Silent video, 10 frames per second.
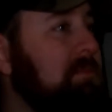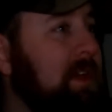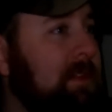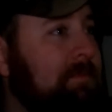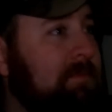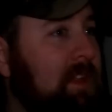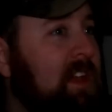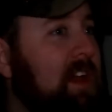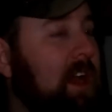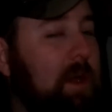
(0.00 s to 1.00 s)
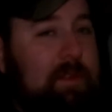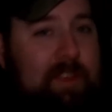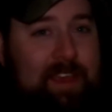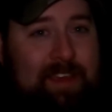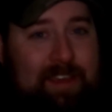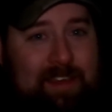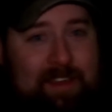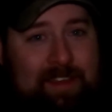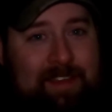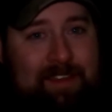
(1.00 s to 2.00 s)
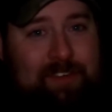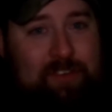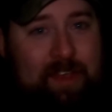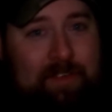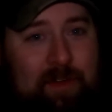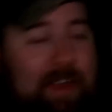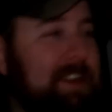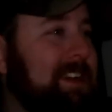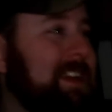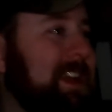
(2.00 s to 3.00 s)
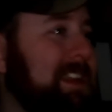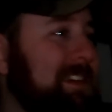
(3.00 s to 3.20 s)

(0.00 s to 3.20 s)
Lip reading: But I always like driving around at night,